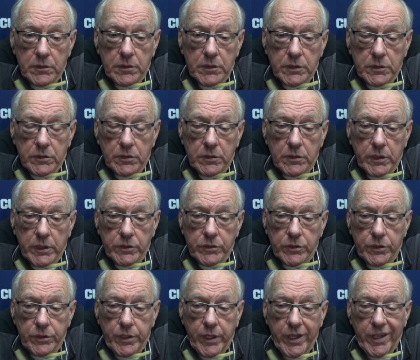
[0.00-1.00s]
as
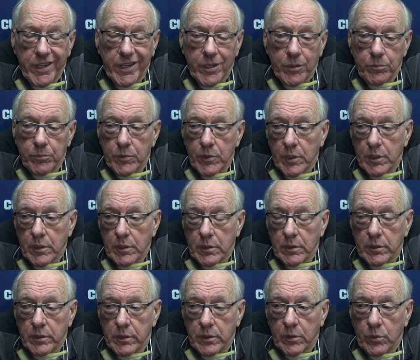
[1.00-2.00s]
a team,
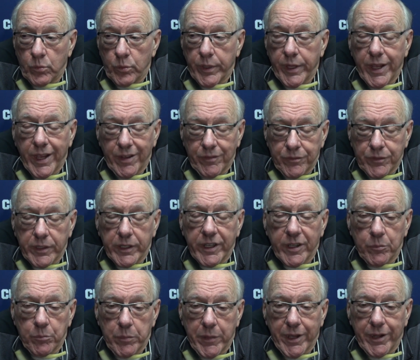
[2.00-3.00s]
you know, we have to
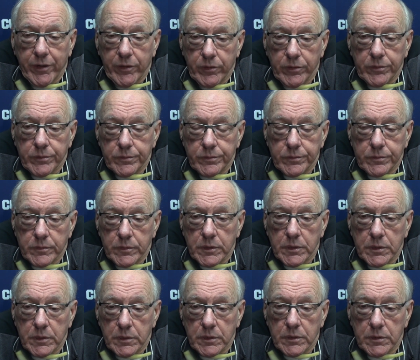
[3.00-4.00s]
get better.
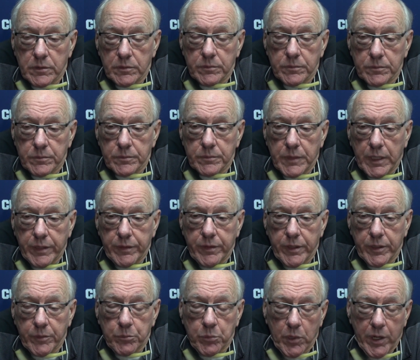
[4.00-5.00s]
I
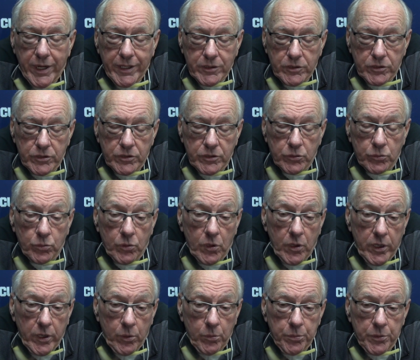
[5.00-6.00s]
think practices will
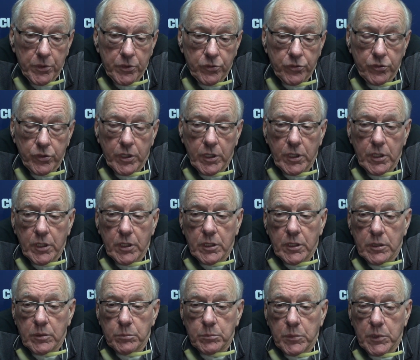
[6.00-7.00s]
help us,
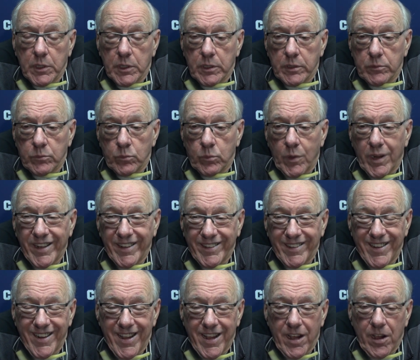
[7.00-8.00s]
but right
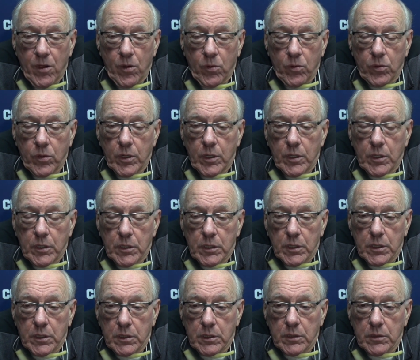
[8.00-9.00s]
now,
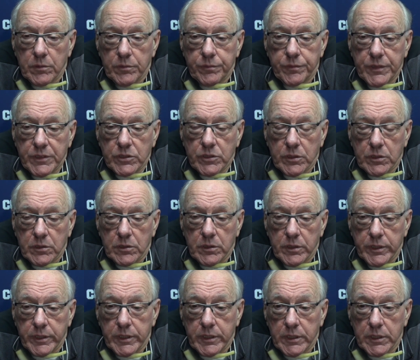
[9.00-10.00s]

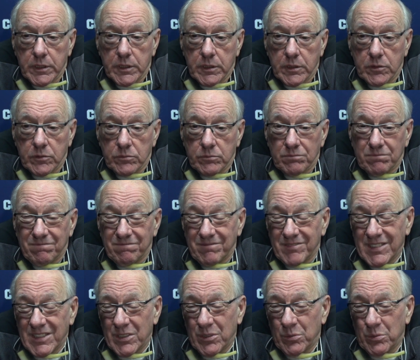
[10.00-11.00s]
physically,
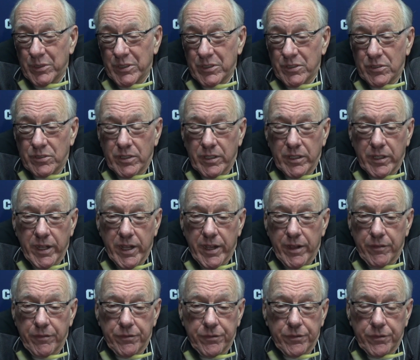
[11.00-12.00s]
you know, we just didn't
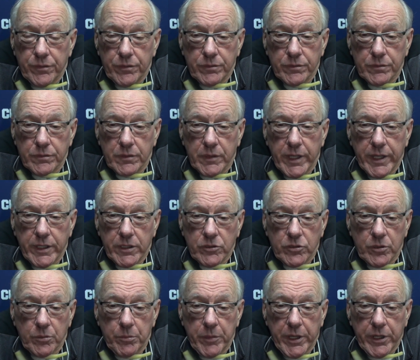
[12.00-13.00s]
have legs
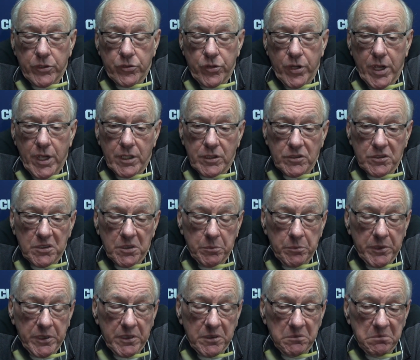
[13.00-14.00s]
to make shots. I
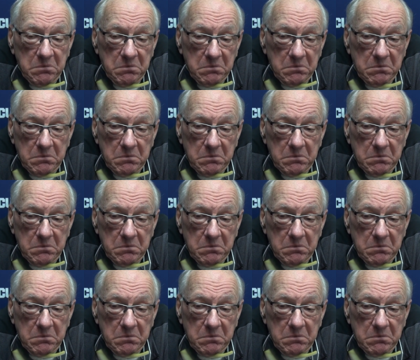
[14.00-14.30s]
mean,